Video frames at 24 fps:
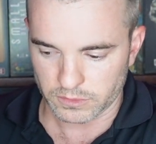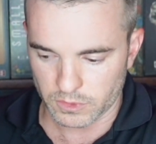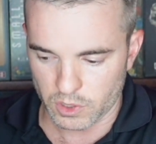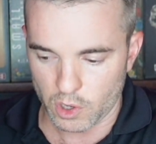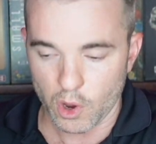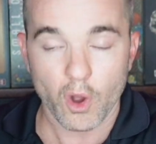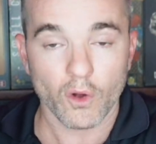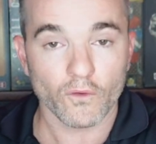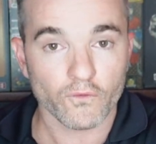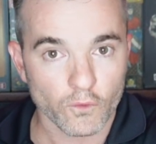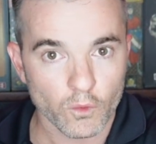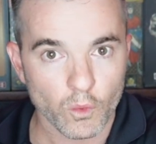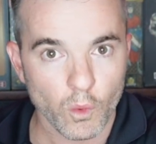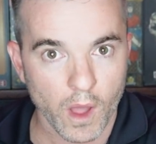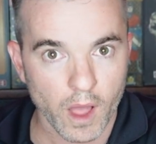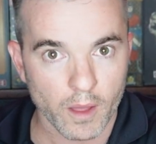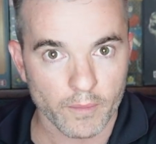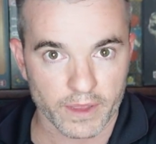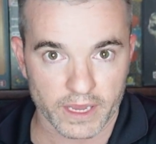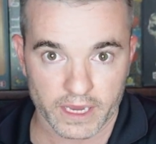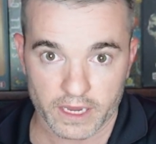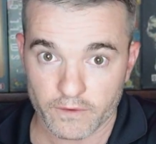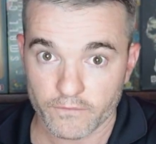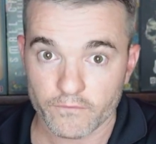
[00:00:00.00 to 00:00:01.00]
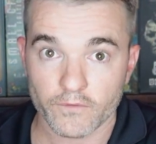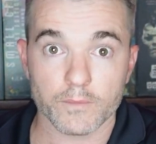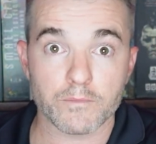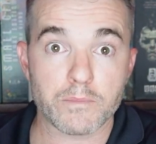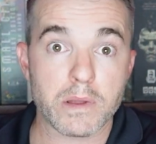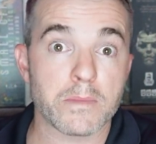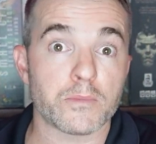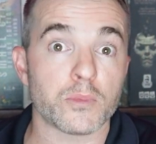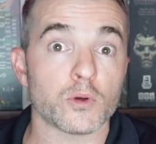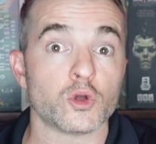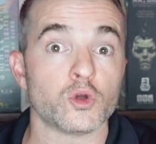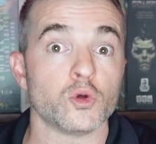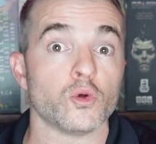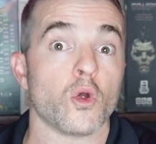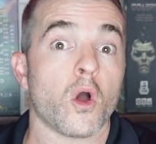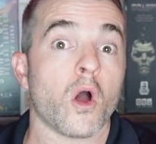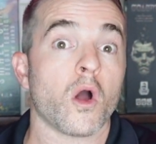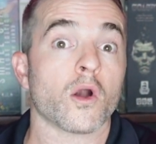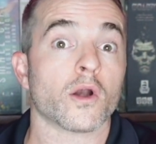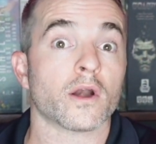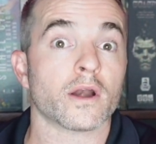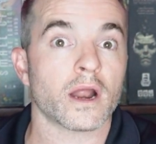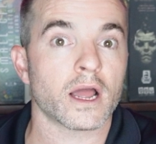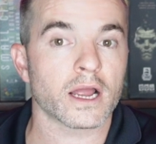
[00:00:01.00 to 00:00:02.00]
overwhelming for people who
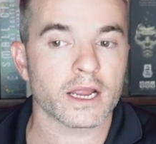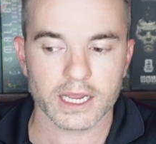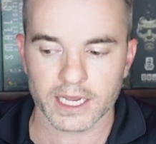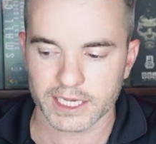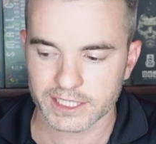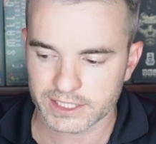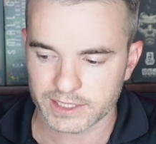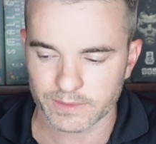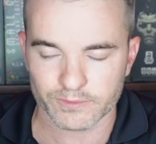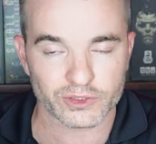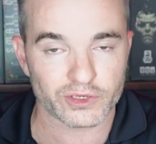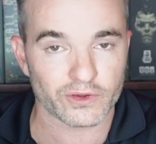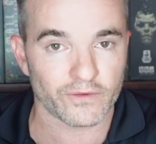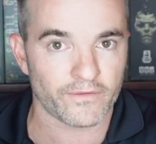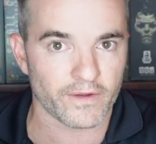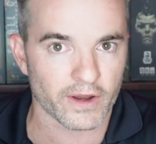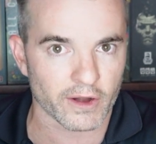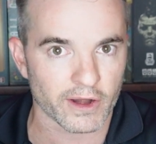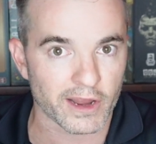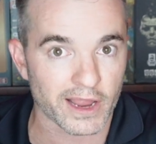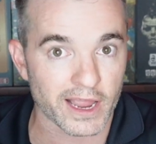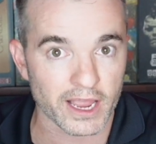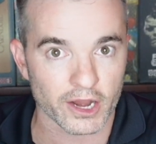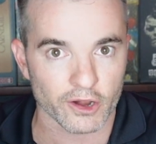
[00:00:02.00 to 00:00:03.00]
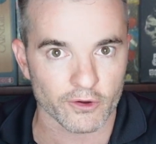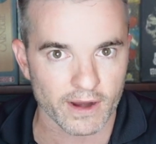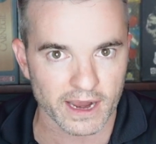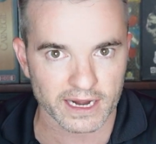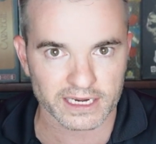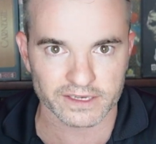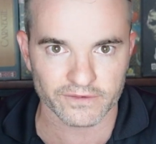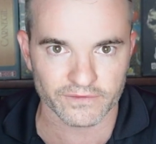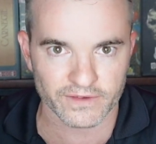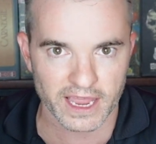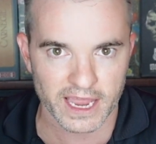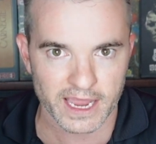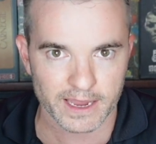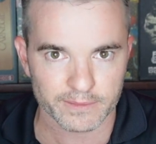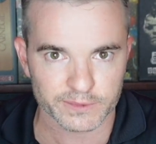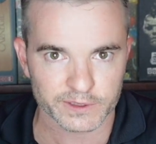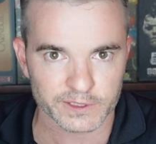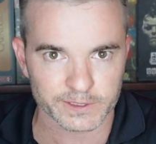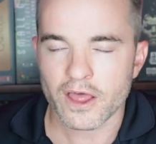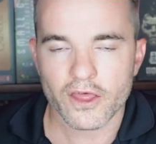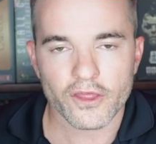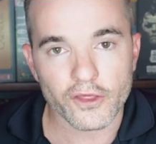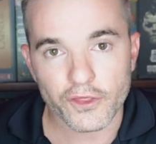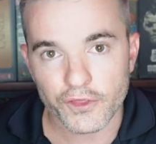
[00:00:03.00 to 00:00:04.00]
aren't accustomed to very interactive
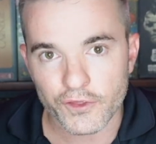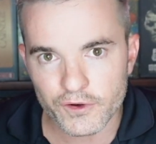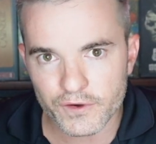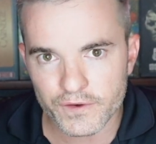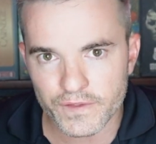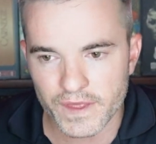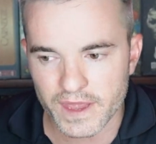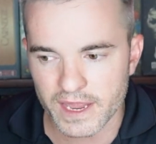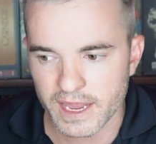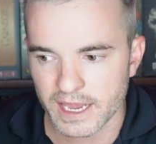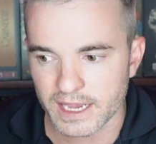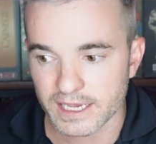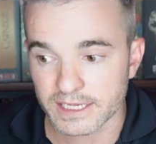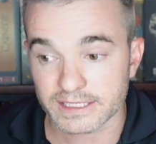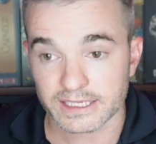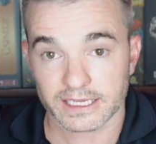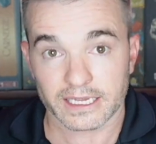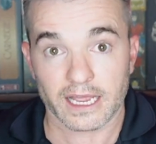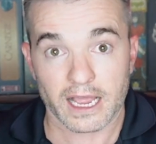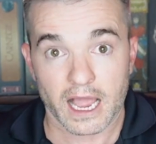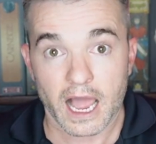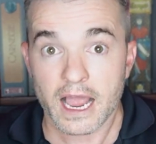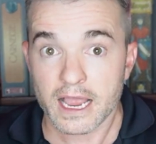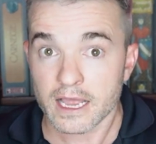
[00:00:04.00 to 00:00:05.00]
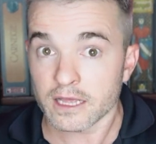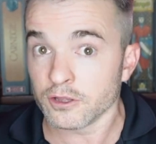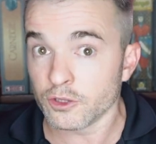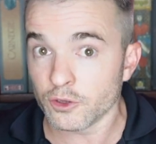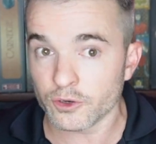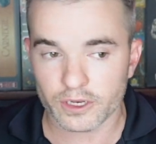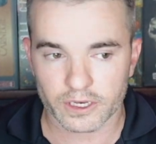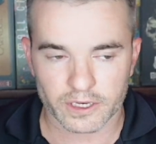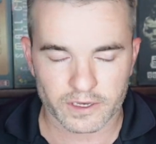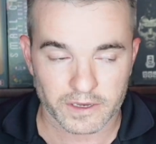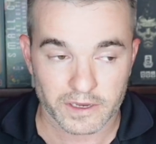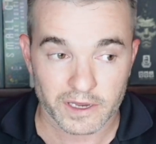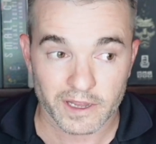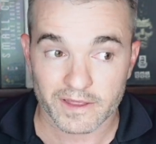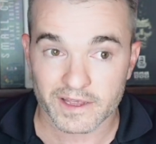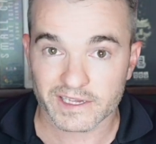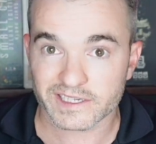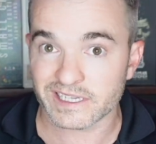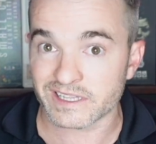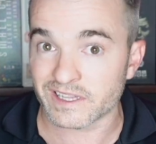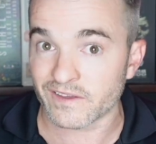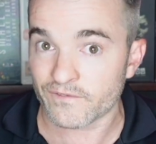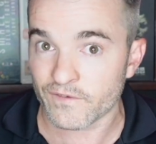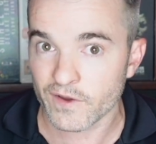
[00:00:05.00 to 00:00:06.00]
games. The third thing is, I alluded to
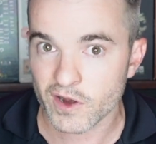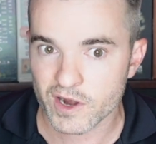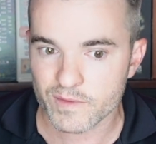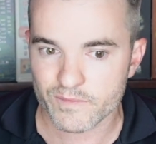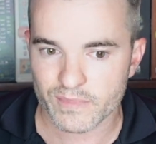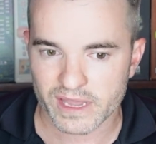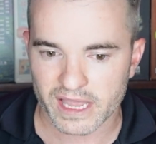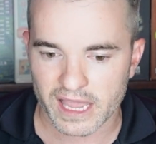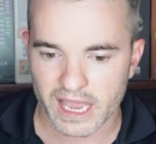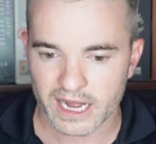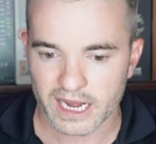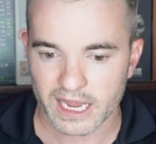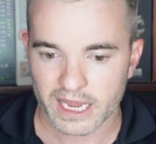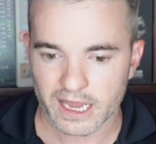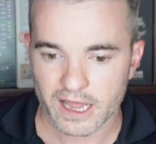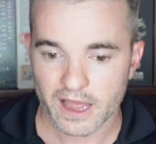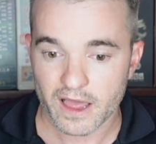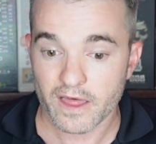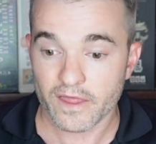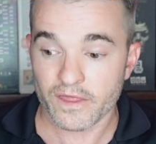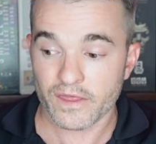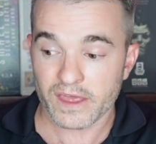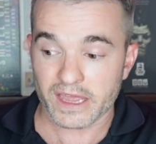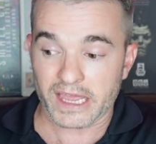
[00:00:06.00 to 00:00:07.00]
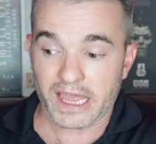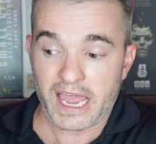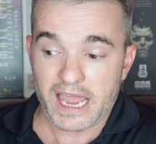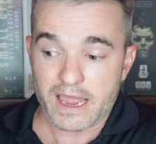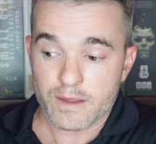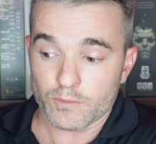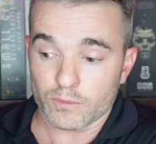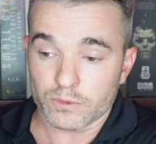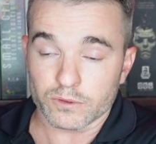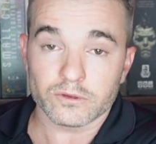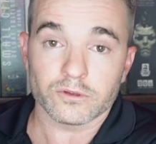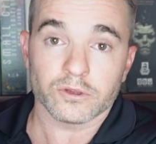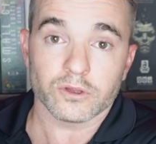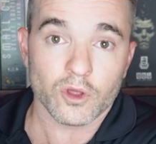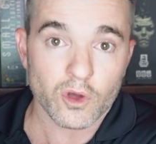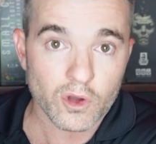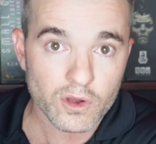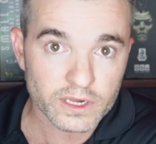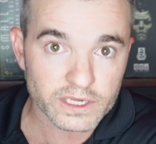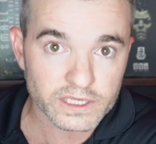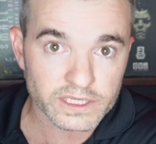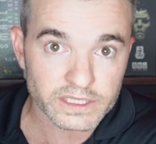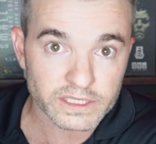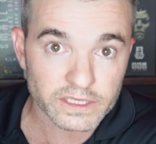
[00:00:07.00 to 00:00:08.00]
this at the very beginning, the game
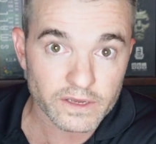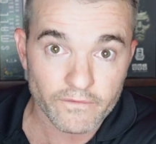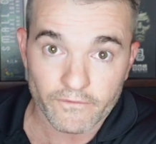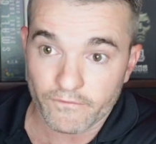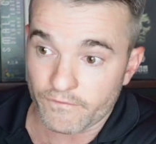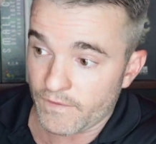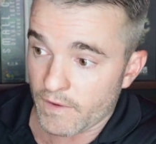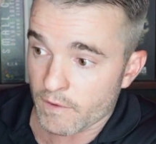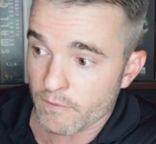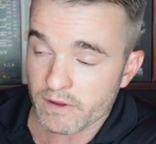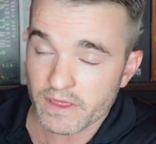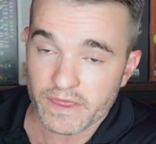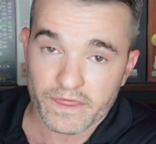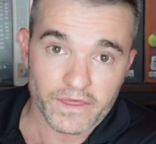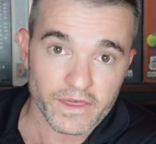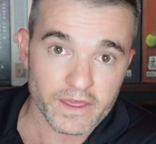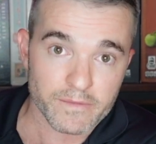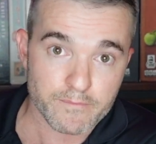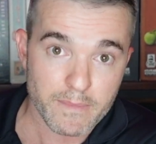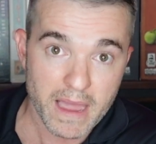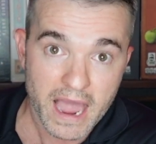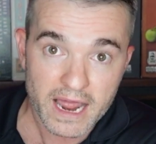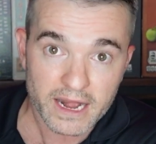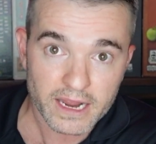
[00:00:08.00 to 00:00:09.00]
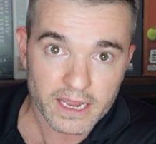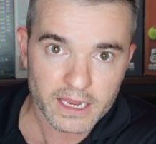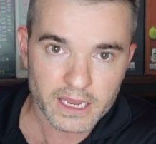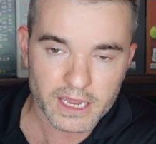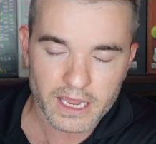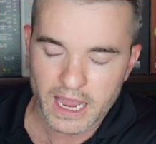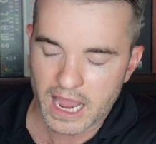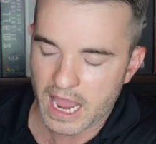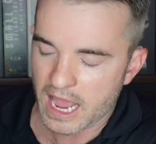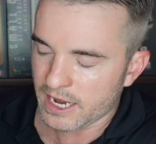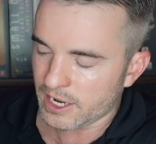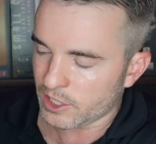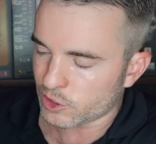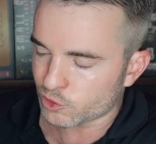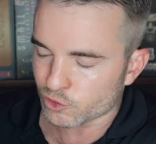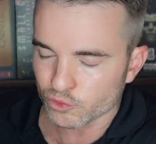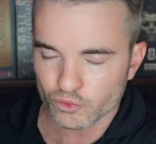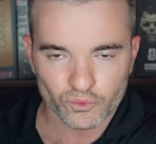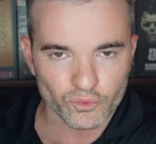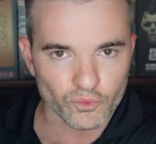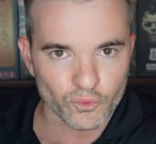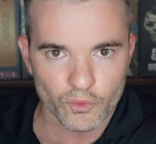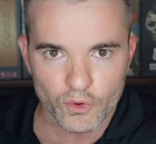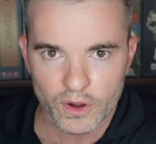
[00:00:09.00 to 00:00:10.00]
looks very thematic, and it's
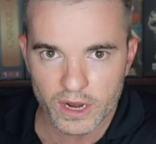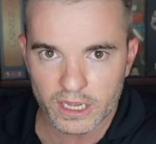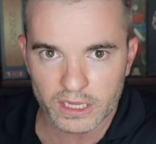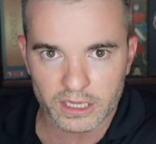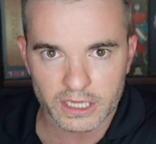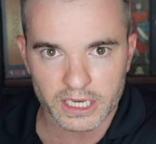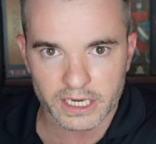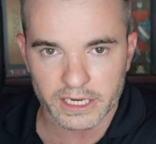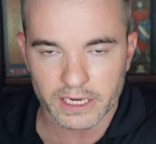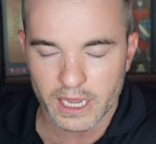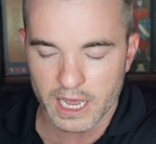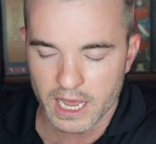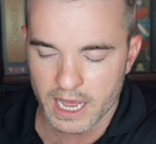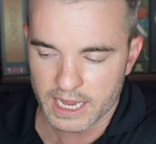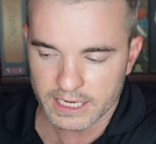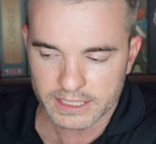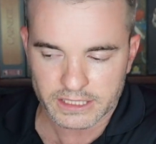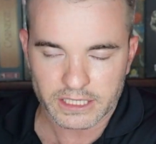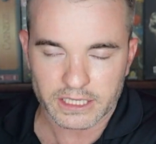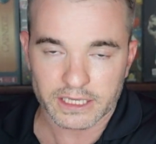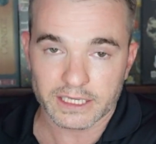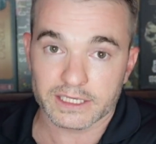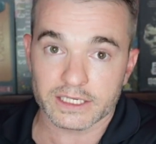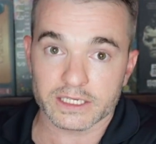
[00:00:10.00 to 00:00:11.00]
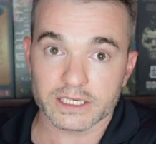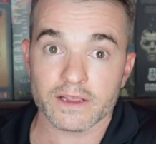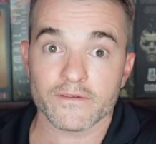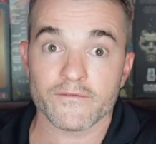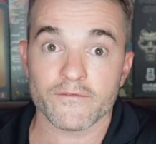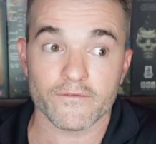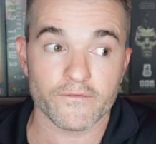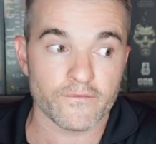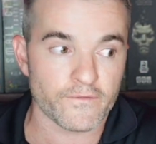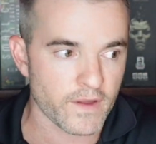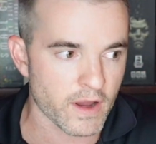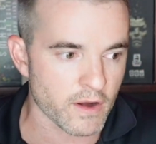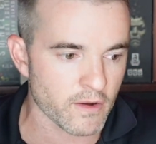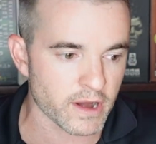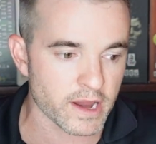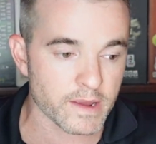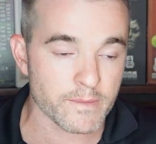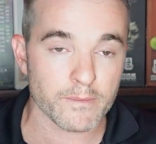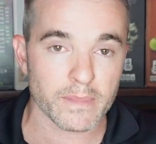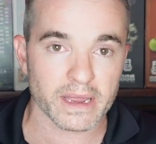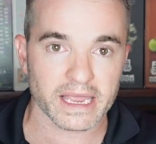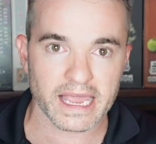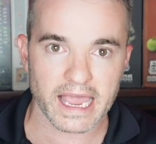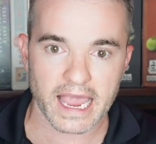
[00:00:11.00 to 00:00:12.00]
really not. This is a very
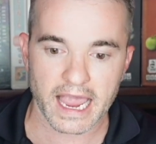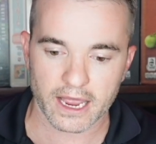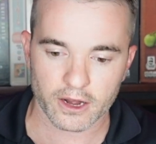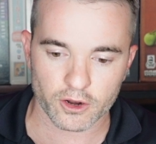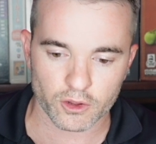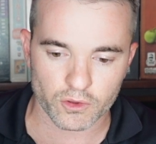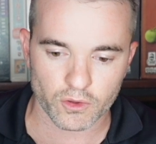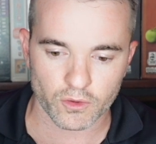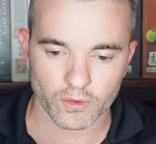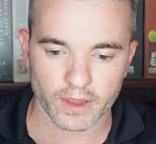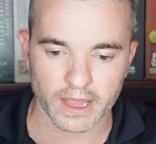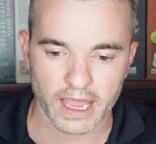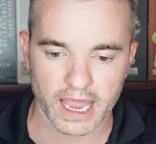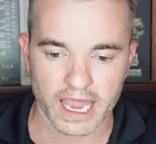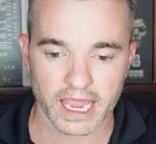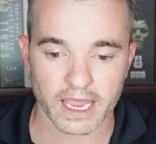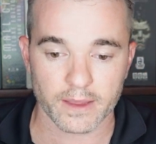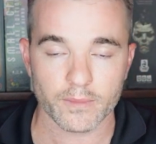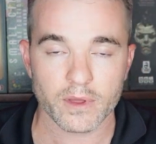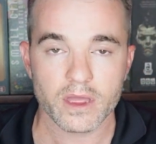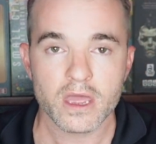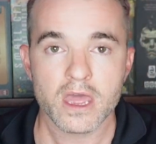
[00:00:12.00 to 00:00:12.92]
mechanical game.